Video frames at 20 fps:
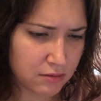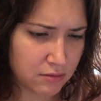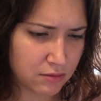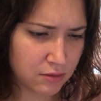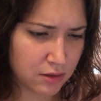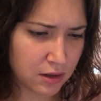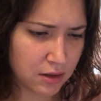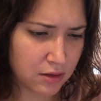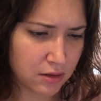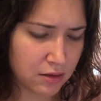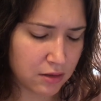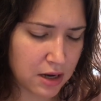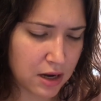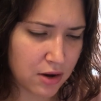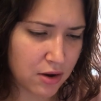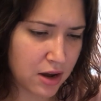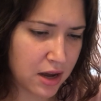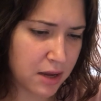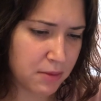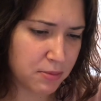whoa,
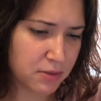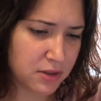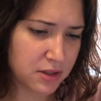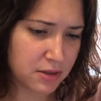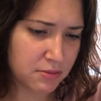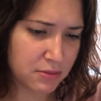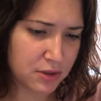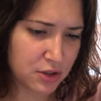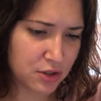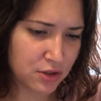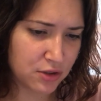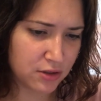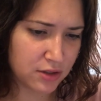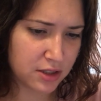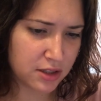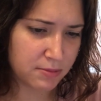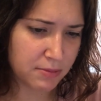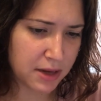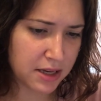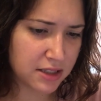how hyperdimensional
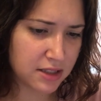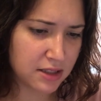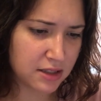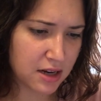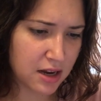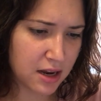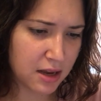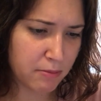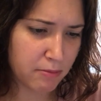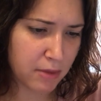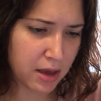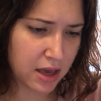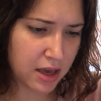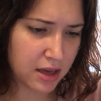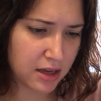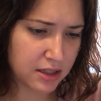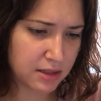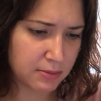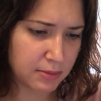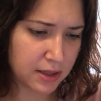space-time may
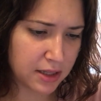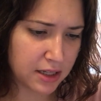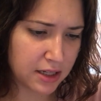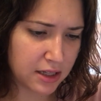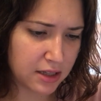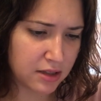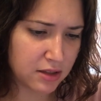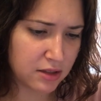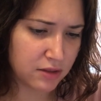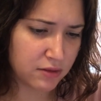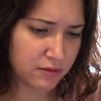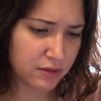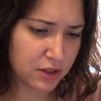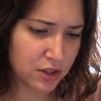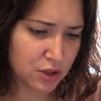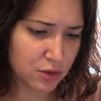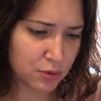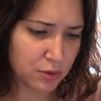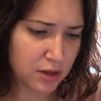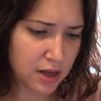explain
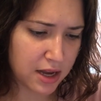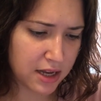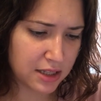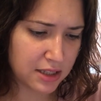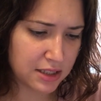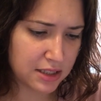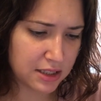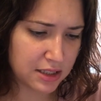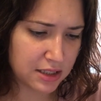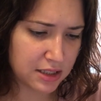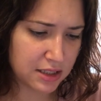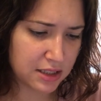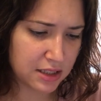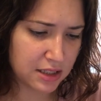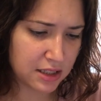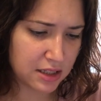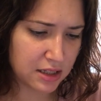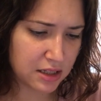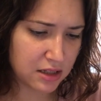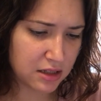individual
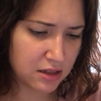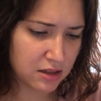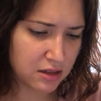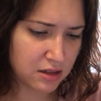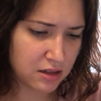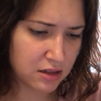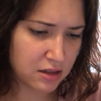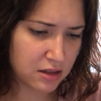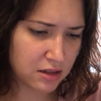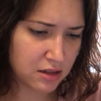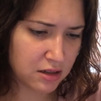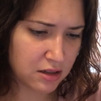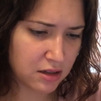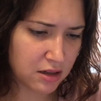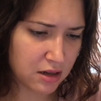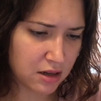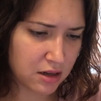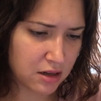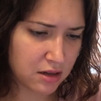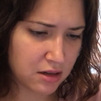identity.
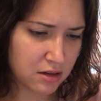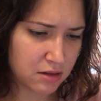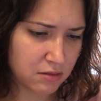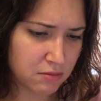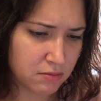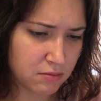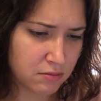Um,